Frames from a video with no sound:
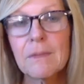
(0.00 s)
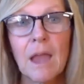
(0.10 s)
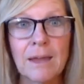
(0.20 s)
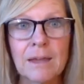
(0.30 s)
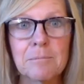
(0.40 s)

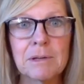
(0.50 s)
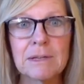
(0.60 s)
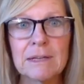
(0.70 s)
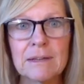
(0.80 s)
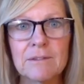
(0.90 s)
I can
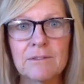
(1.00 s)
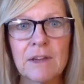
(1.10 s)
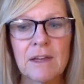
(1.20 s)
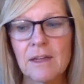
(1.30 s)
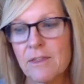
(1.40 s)
believe
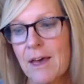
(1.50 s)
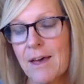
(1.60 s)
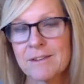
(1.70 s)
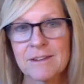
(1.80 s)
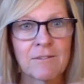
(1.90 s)

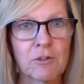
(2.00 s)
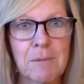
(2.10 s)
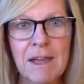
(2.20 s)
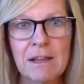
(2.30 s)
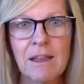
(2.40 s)
that, for
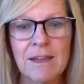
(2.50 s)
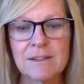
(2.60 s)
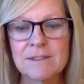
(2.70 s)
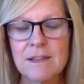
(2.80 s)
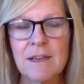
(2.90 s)
my
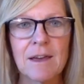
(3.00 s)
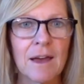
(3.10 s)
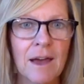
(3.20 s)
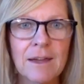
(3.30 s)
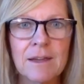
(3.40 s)
clients,
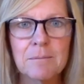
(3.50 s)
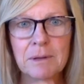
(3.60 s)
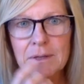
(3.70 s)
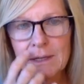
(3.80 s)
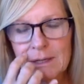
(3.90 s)
I can
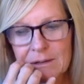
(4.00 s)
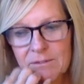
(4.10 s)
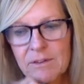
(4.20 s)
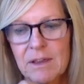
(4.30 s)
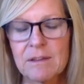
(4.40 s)

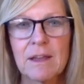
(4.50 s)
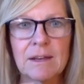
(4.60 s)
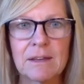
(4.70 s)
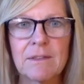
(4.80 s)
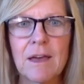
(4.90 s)
believe that
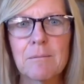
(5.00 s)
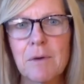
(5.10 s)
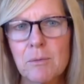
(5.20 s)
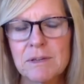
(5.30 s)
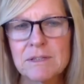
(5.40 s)
in that
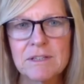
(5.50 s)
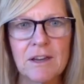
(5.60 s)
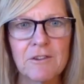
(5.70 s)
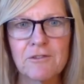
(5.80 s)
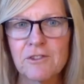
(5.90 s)
moment
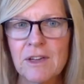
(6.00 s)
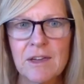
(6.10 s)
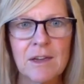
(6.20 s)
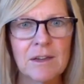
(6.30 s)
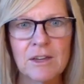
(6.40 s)
of,
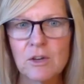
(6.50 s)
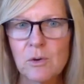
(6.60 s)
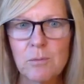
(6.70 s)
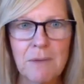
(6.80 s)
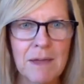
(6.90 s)

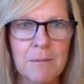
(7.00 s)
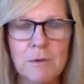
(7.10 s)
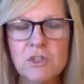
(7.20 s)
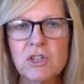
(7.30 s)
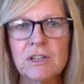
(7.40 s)
my
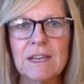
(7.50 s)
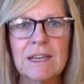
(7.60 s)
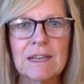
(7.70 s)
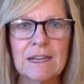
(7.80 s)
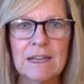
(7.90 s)
emotional
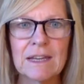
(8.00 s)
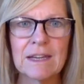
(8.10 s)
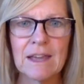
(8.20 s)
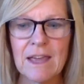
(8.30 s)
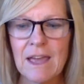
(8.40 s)

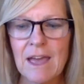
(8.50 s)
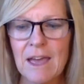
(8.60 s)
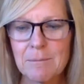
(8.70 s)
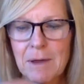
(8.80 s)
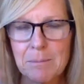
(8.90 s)
eating
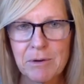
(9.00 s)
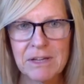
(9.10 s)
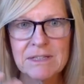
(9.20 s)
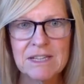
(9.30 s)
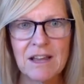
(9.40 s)
and my
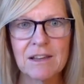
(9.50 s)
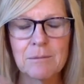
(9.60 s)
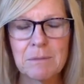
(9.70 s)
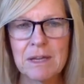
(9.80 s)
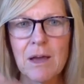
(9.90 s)
brain telling
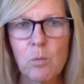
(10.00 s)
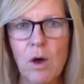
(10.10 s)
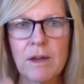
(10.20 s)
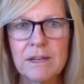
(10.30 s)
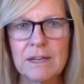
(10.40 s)
me I
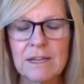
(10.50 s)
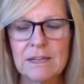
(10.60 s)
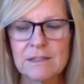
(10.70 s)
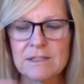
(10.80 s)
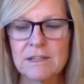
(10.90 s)
want to
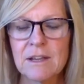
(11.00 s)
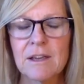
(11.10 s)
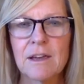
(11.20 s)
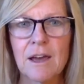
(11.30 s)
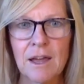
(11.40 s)
eat,
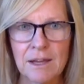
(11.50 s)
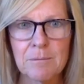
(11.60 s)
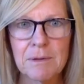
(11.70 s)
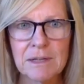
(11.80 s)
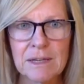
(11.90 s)
I can
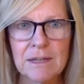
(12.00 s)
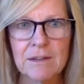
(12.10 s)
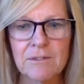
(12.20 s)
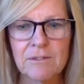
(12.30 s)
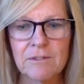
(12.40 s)

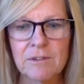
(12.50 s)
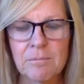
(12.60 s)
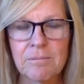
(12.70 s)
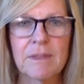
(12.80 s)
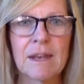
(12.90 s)
believe
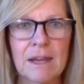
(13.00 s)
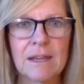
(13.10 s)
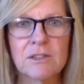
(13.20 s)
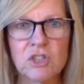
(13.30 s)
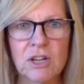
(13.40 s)
that I
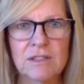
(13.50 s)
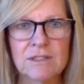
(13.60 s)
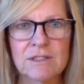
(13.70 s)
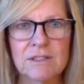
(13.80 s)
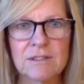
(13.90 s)
can
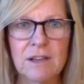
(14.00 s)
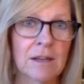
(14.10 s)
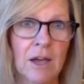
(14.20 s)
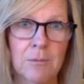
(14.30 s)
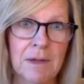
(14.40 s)
just
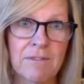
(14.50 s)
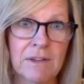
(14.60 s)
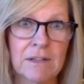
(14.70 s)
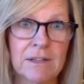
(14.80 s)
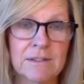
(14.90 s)
allow my
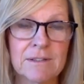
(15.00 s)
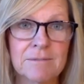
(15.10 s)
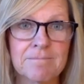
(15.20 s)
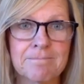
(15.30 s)
feelings.